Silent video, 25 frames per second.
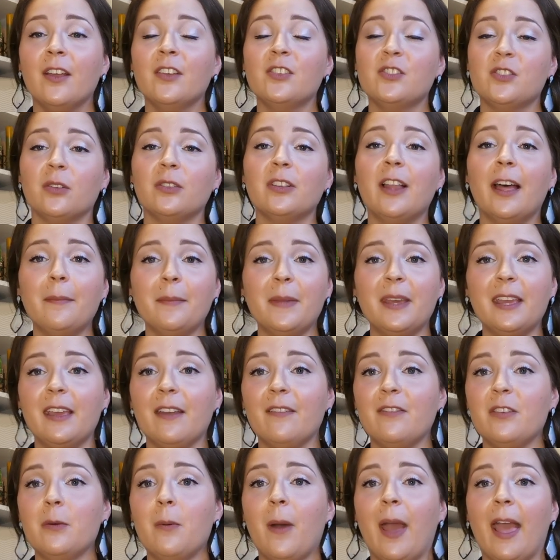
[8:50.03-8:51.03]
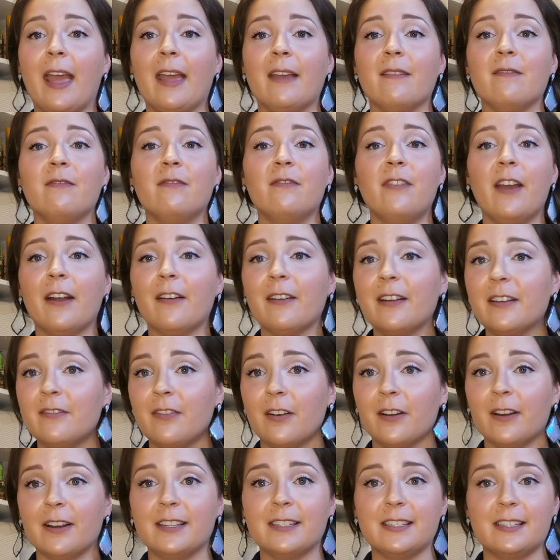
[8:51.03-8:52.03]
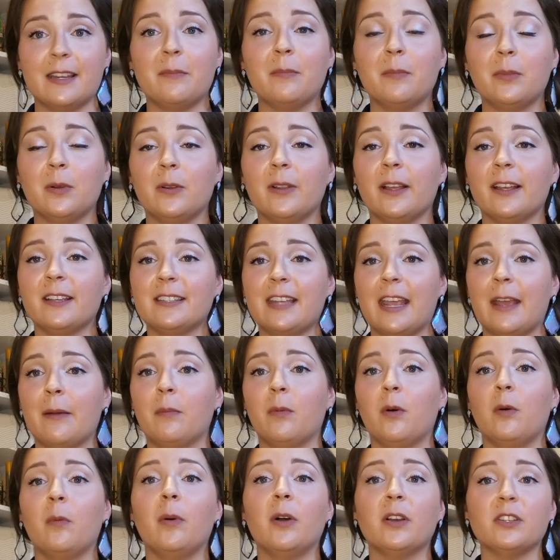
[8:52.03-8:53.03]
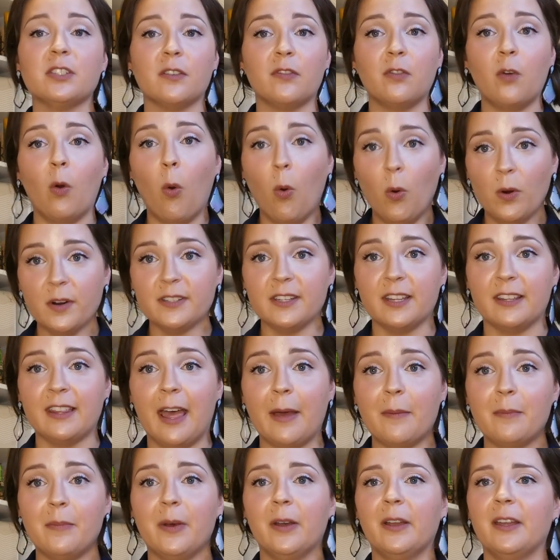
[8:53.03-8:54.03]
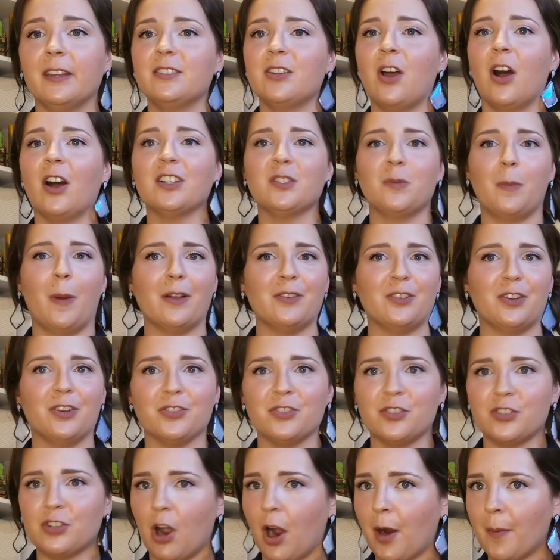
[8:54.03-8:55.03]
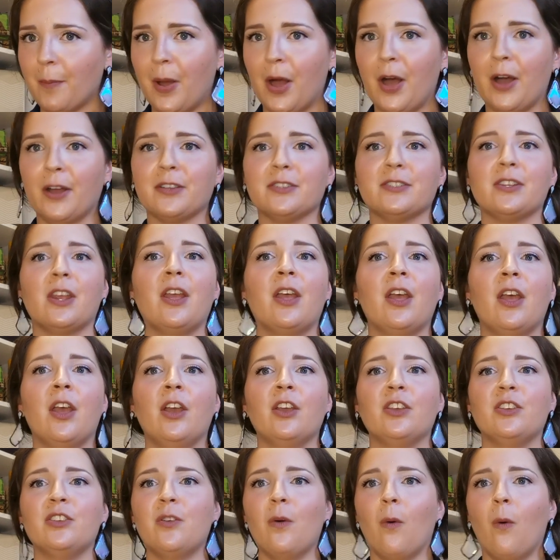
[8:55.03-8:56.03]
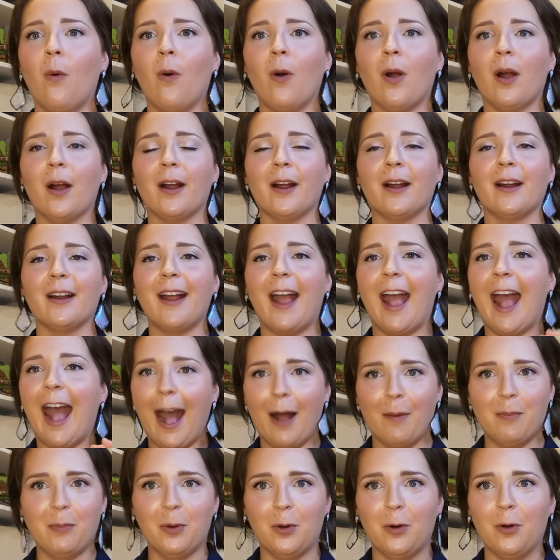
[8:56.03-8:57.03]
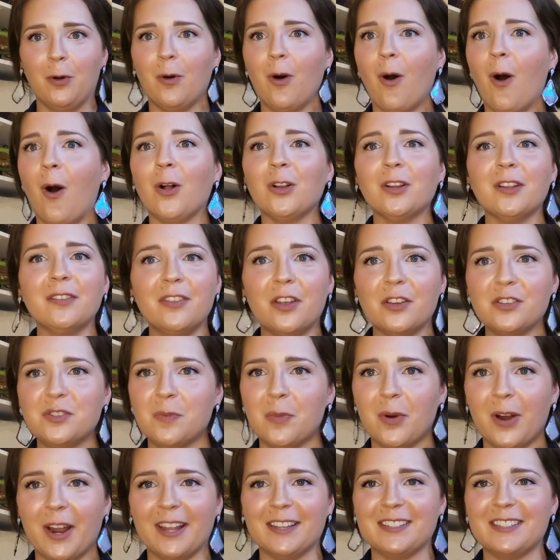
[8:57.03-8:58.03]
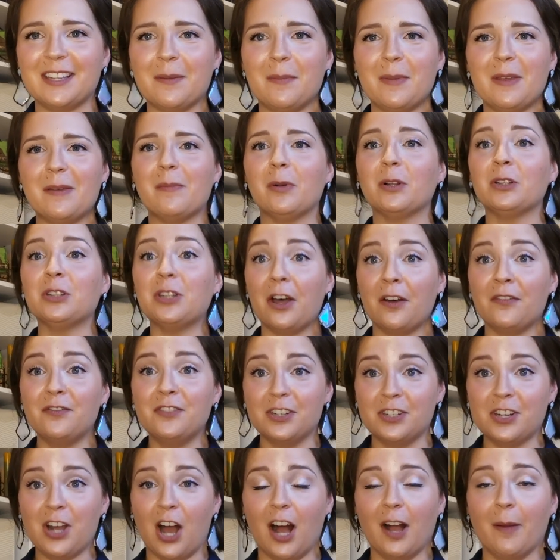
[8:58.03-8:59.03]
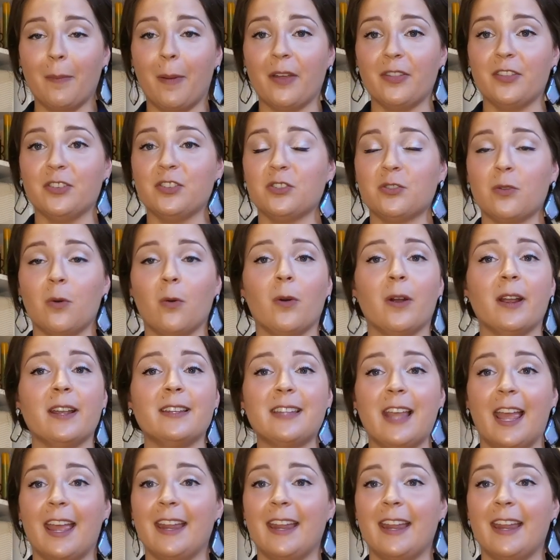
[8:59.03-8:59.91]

So, let me give you a very, very simple example because, of course, in that book, it talks about your Starbucks, your Apple, all of those brands that people love to talk about the stories.